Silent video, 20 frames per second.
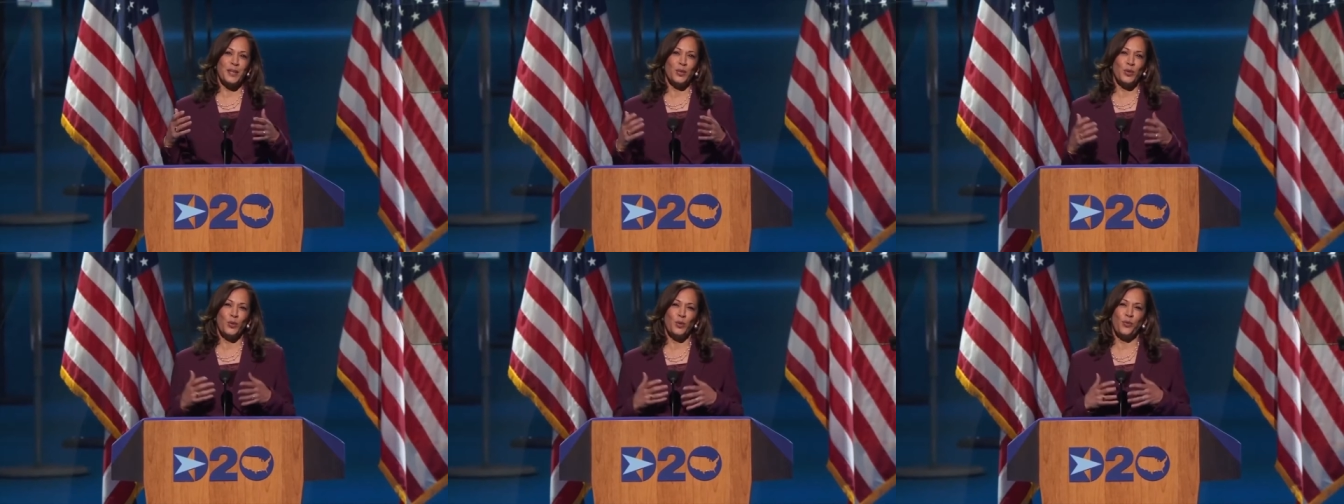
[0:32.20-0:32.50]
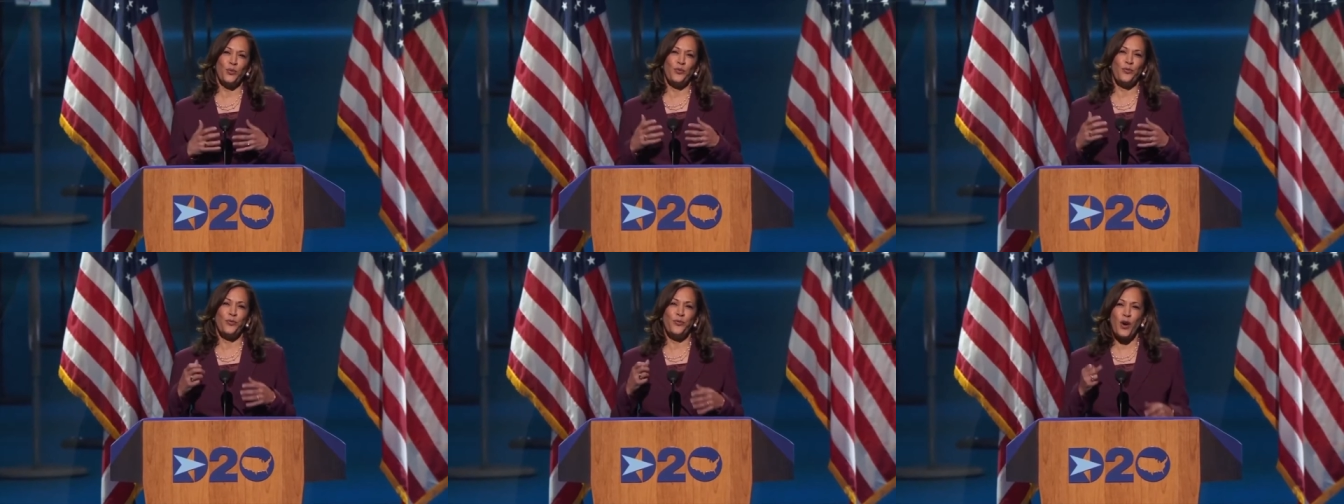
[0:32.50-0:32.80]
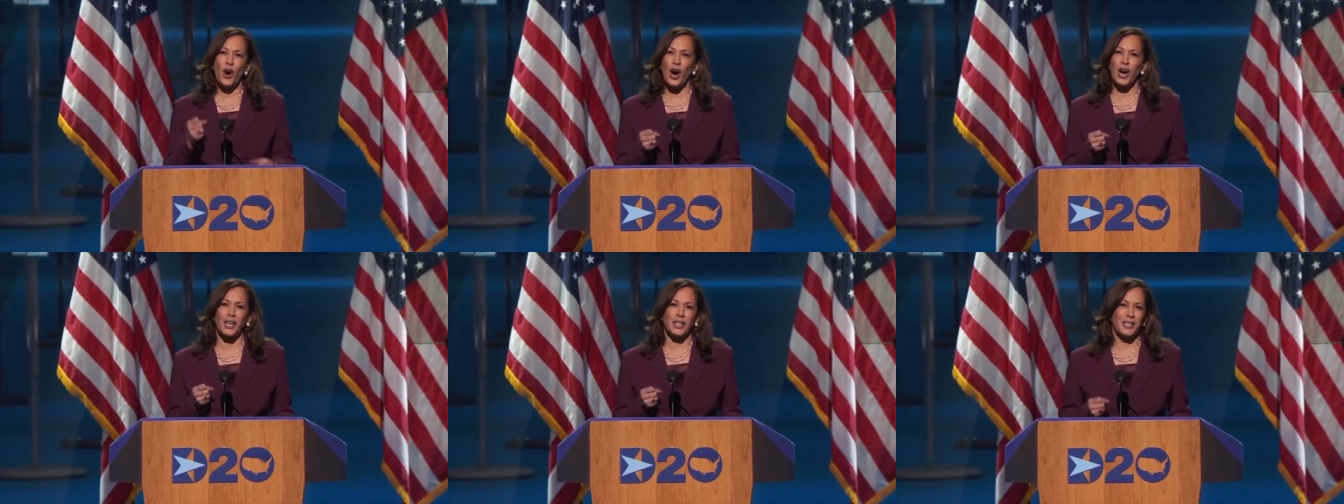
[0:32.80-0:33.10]
who
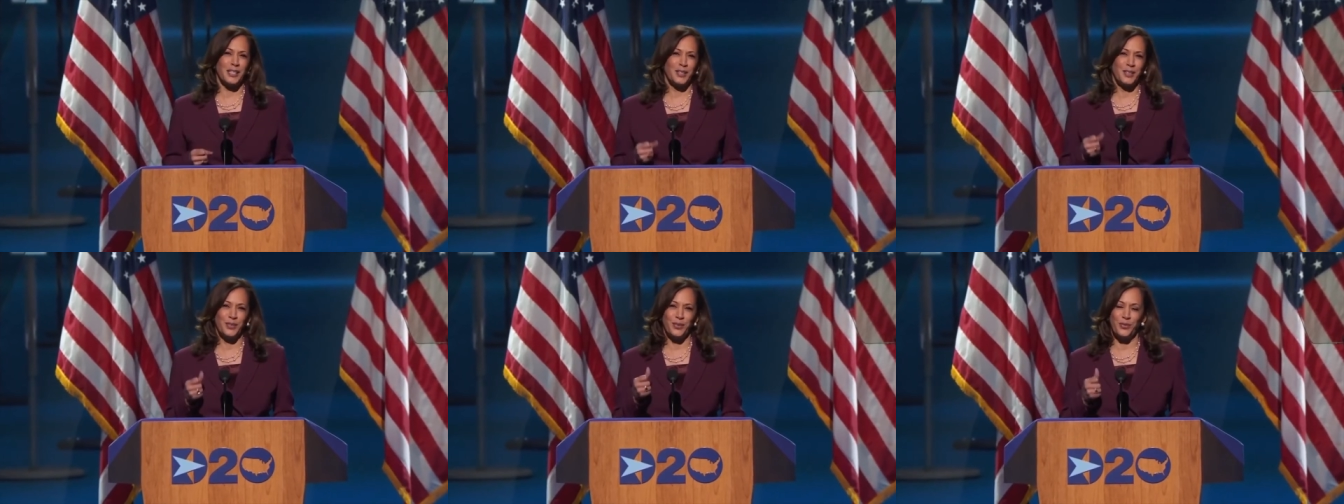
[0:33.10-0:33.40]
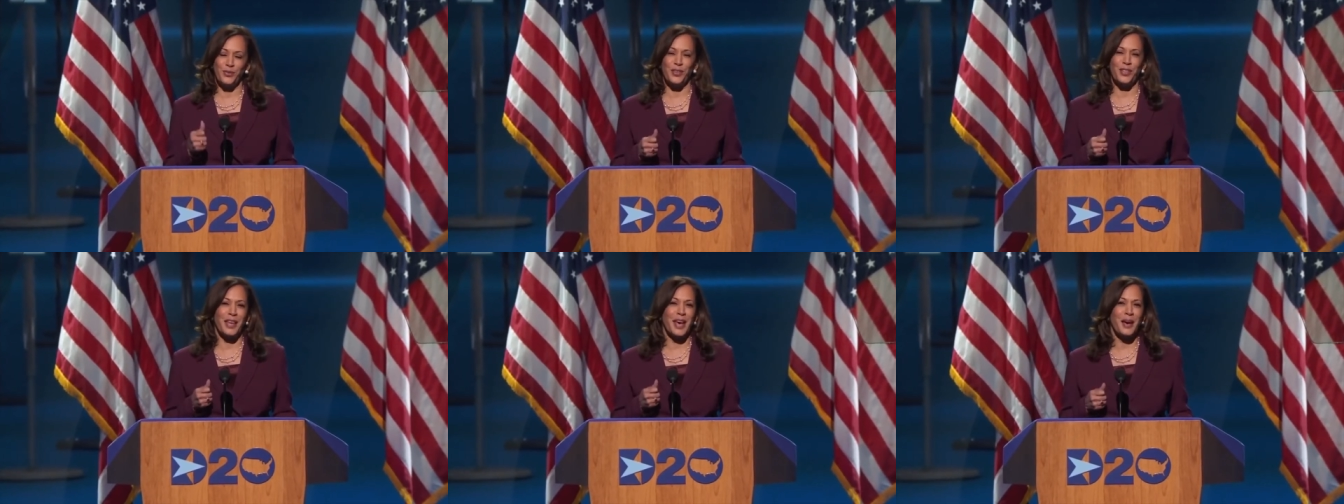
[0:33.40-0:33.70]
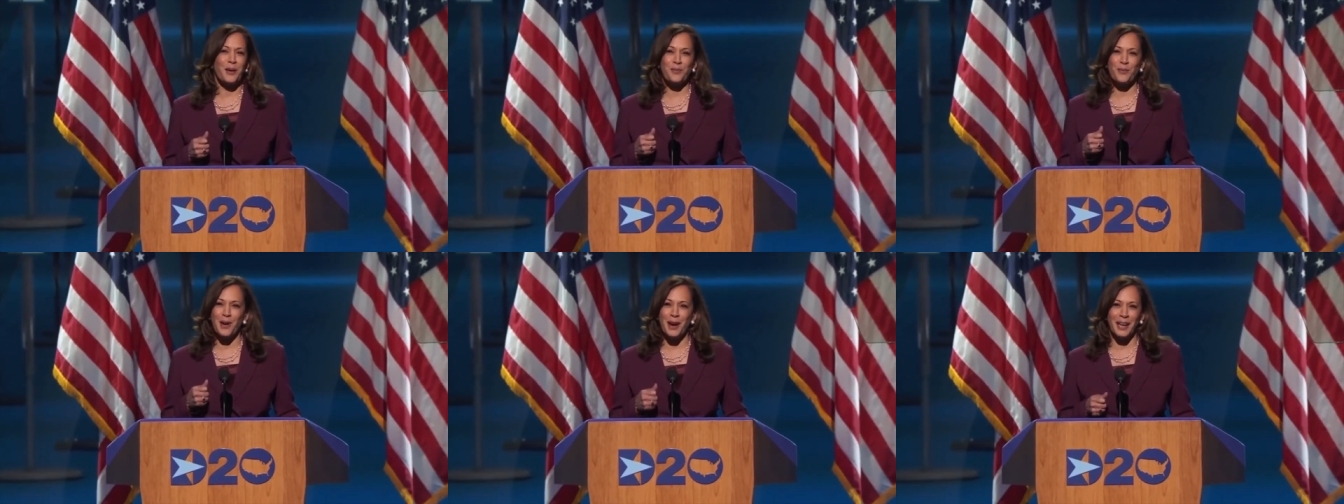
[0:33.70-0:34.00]
fought for
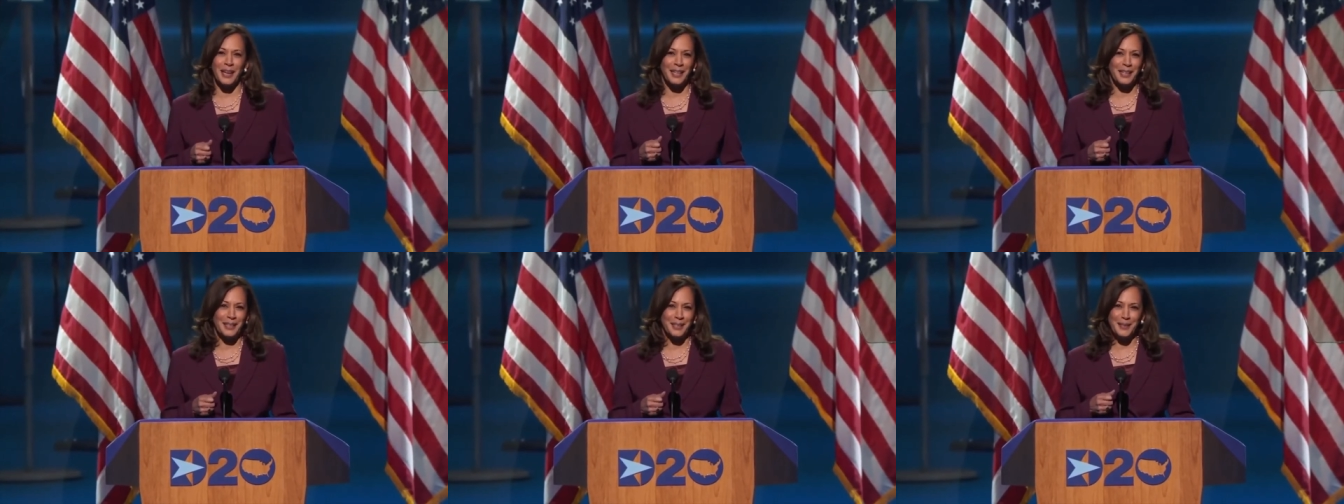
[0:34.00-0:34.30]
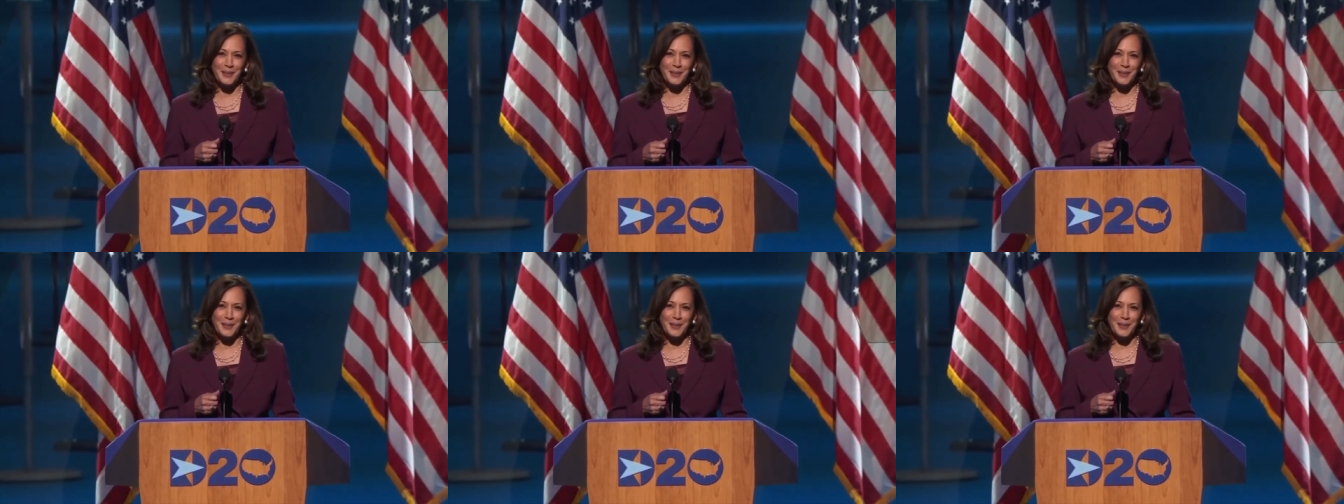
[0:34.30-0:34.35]
that right.